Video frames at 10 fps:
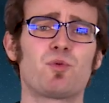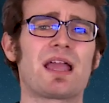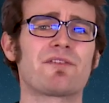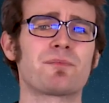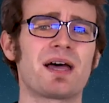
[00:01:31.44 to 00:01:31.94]
we
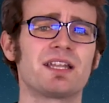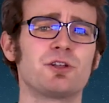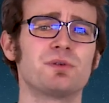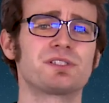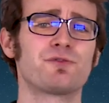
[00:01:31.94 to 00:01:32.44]
have a man
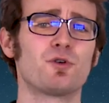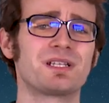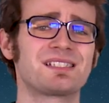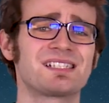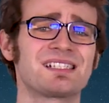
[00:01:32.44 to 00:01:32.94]
who was
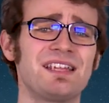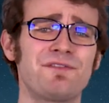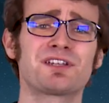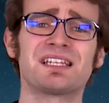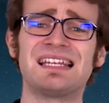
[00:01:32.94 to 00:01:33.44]
afforded
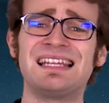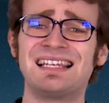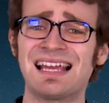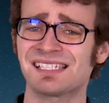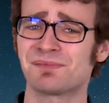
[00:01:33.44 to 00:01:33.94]
significantly
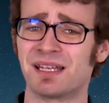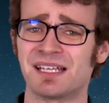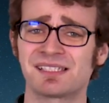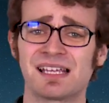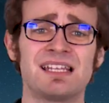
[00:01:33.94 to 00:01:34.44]
less
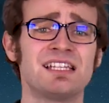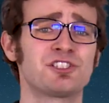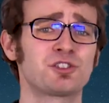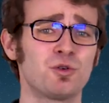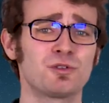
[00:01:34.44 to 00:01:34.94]
minutes in his
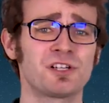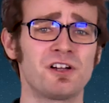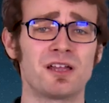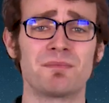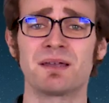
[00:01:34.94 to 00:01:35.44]
short
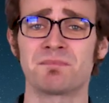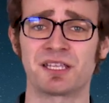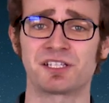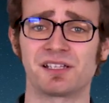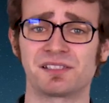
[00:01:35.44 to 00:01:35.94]
time at
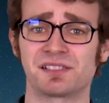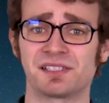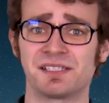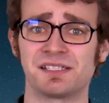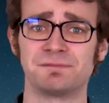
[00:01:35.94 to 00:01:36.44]
Manchester
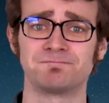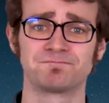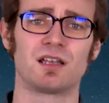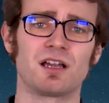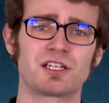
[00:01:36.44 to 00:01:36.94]
City.
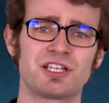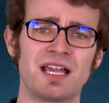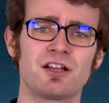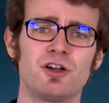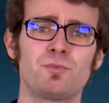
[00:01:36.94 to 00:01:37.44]
Like
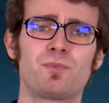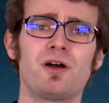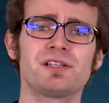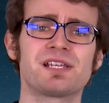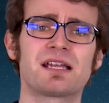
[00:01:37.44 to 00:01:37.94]
Dzeko,
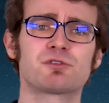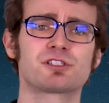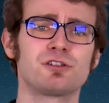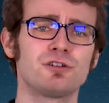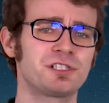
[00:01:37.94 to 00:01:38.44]
Boateng
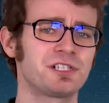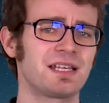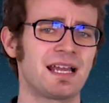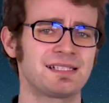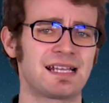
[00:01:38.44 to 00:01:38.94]
was lured to
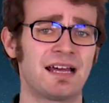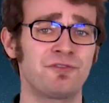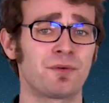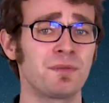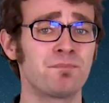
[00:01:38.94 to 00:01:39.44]
the Etihad
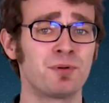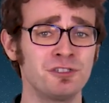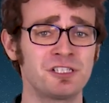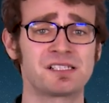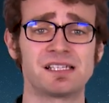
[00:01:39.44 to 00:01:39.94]
from the
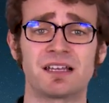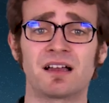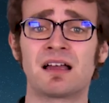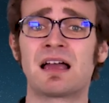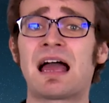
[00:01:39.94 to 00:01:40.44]

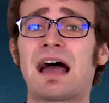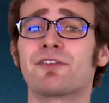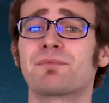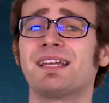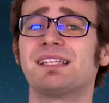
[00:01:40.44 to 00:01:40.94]
Bundesliga,
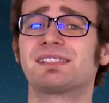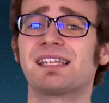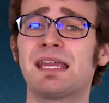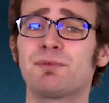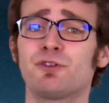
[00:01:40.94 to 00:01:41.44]
having made his
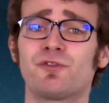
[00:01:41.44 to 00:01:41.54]
debut